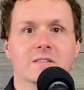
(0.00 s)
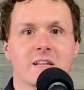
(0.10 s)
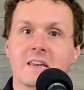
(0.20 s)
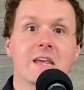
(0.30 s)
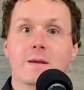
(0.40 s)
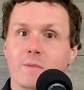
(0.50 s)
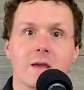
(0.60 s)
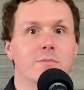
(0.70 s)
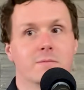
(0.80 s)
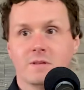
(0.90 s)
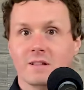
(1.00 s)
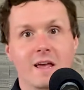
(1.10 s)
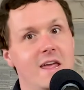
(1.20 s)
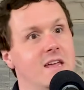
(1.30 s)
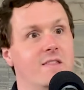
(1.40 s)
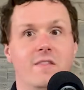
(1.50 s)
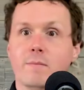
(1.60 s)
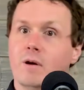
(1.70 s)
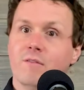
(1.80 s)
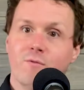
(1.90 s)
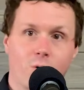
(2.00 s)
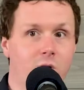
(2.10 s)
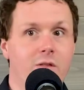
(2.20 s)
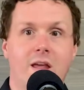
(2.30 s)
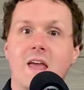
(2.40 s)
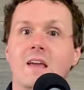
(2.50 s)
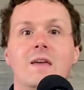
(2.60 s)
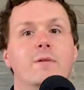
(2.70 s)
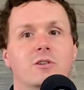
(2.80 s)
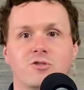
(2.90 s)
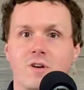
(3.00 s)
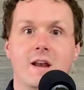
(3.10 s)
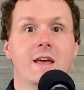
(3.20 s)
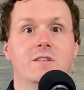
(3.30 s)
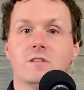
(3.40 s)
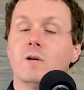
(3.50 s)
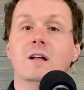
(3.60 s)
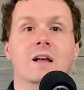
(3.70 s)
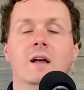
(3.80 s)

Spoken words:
the team keeps delaying and then they bring it forward and they can't give me a straight answer. Well,